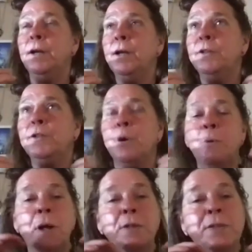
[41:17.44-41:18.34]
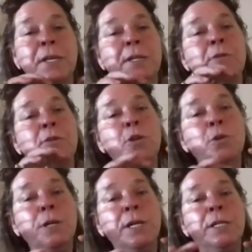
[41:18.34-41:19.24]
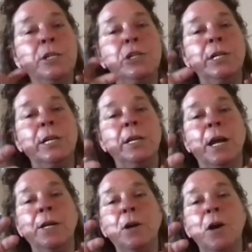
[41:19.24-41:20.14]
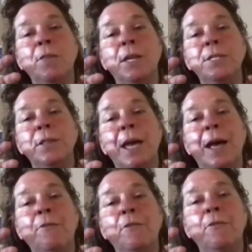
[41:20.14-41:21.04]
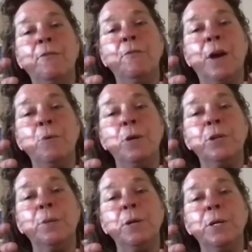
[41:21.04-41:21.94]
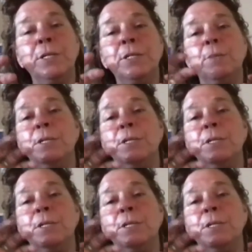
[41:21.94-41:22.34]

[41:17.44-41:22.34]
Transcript: So the new conditioning, I call that's the other half of vibrational upgrade system.